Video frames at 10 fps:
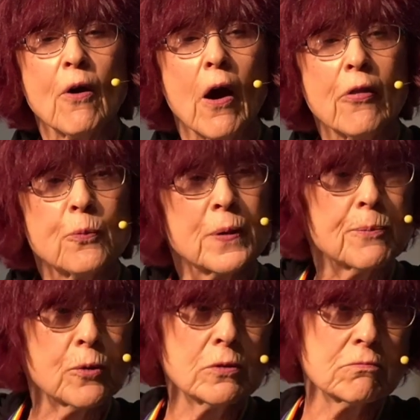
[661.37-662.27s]
other
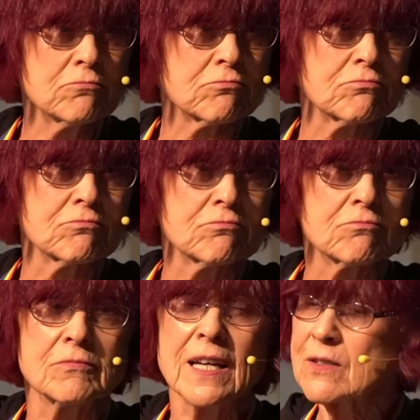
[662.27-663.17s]
people,
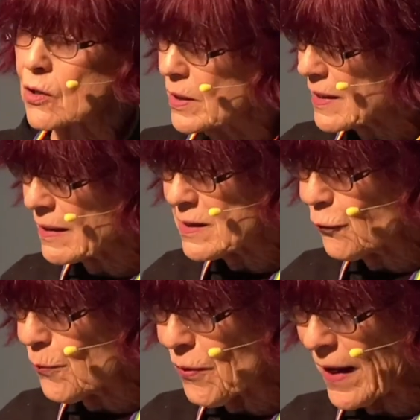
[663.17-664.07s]
it's going to take
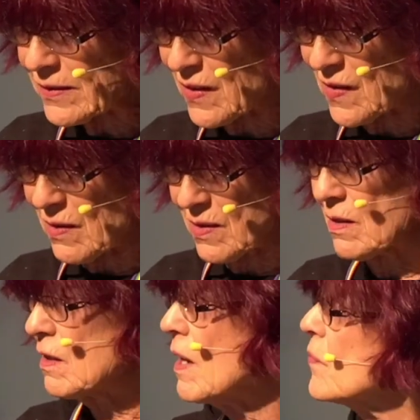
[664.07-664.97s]
different practices,
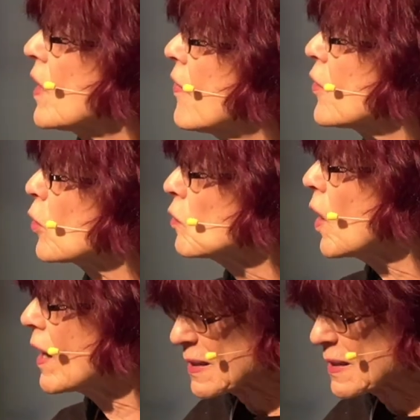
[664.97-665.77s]
and there are lots